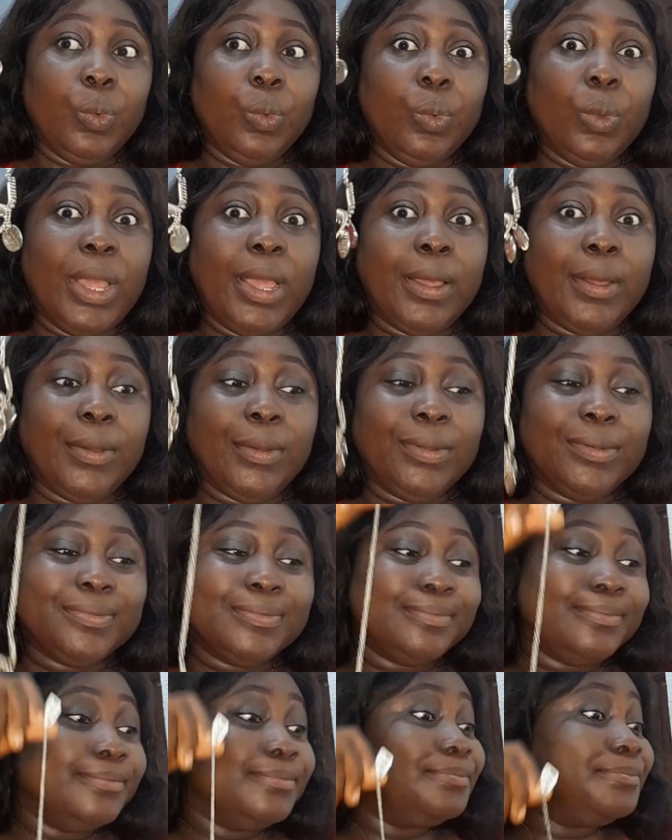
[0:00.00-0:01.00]
Wow.
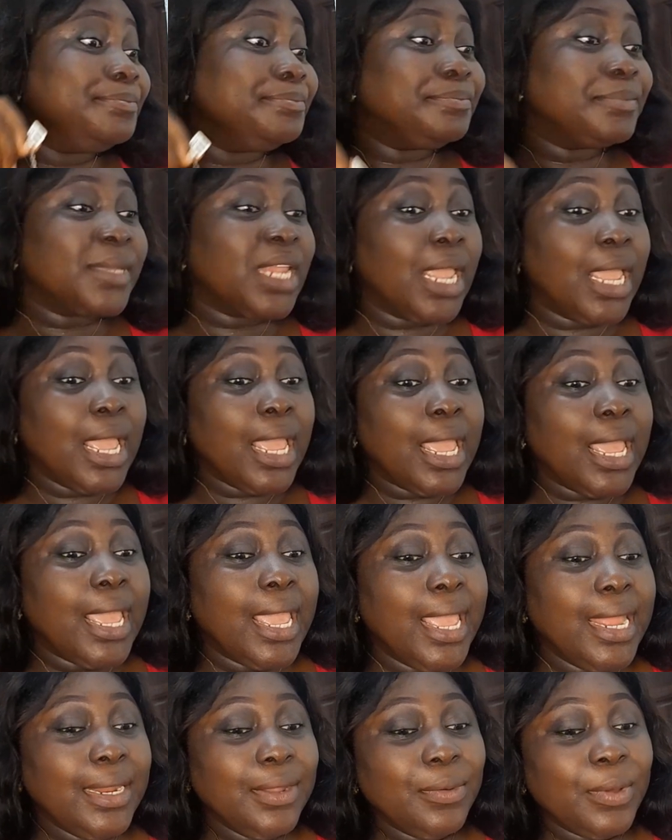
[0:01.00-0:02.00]

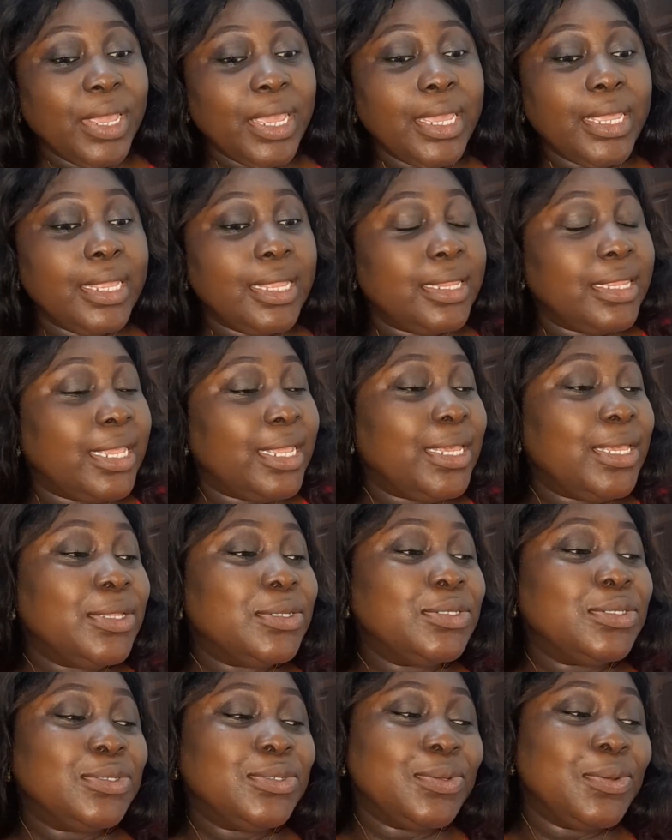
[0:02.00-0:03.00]
Anyway, thank you
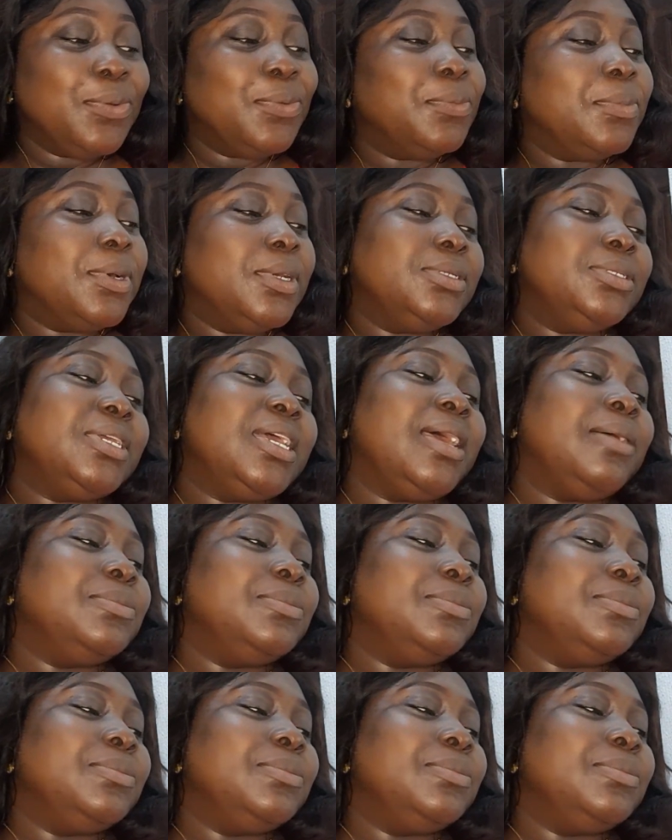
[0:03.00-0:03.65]
so much.